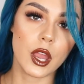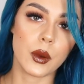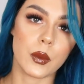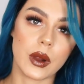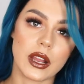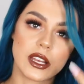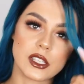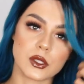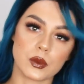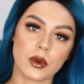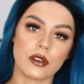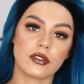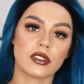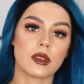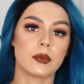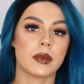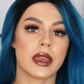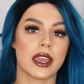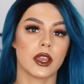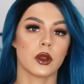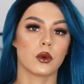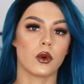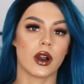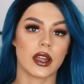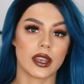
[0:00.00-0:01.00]
whereas with the
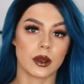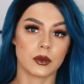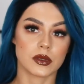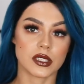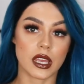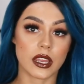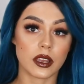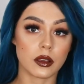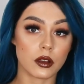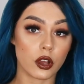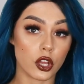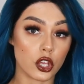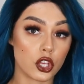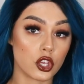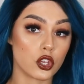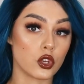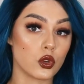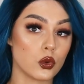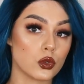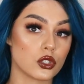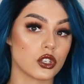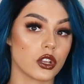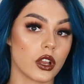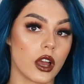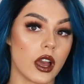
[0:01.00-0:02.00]
pink one, it was like
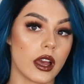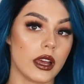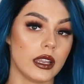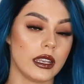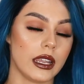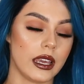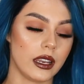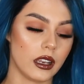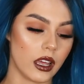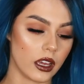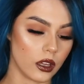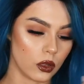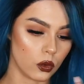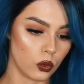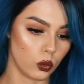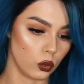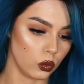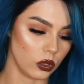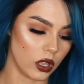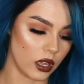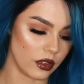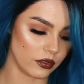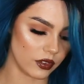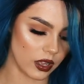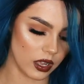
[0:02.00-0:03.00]
huge and curly, like
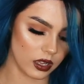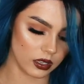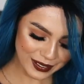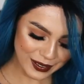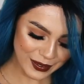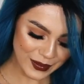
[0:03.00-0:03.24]
all over.